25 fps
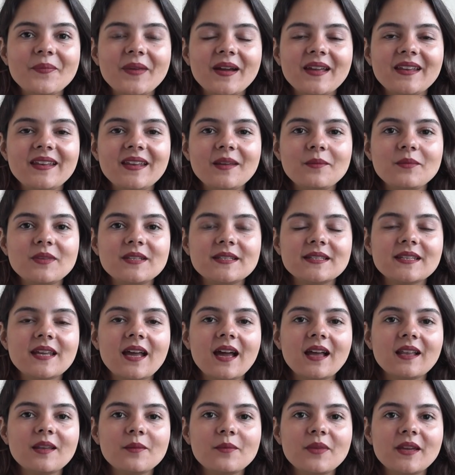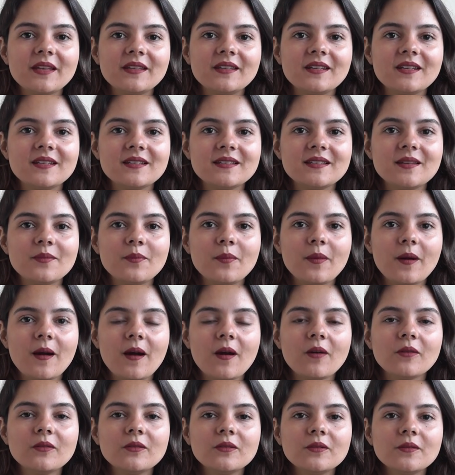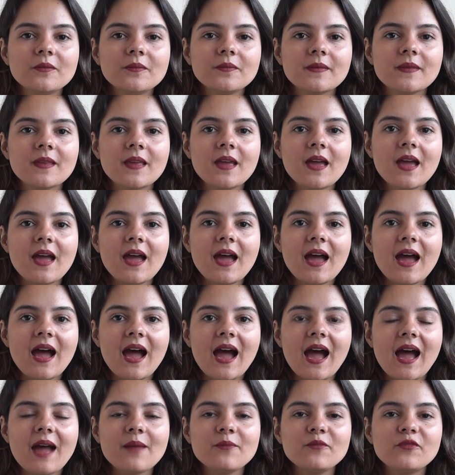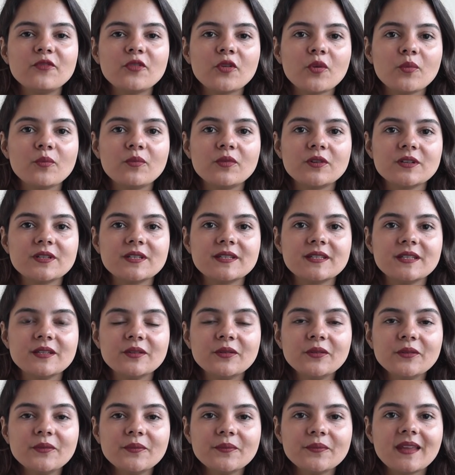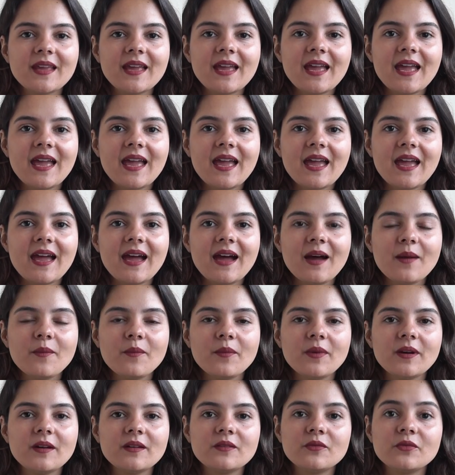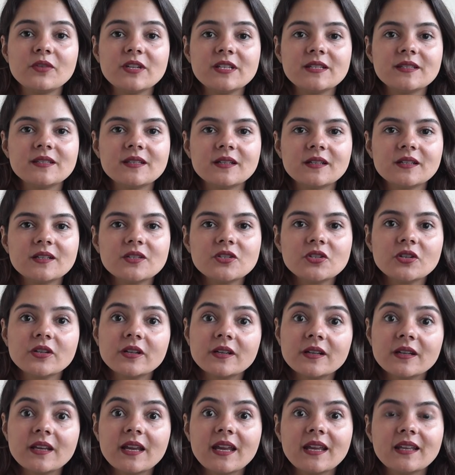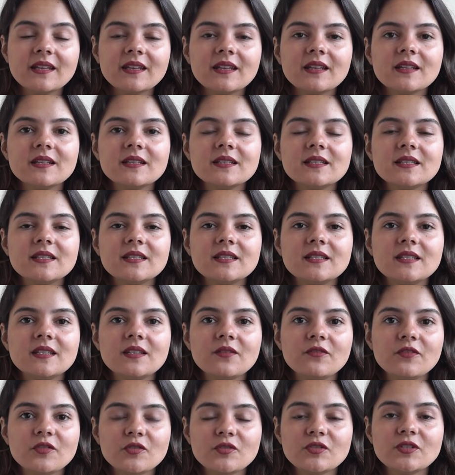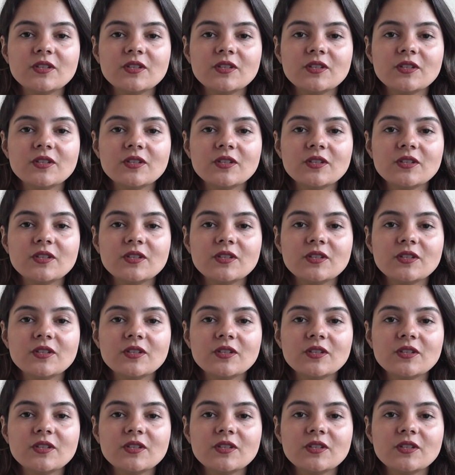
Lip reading: my name is Carla Beatriz de Paulo. I'm from Brazil. I'm a researcher and a civil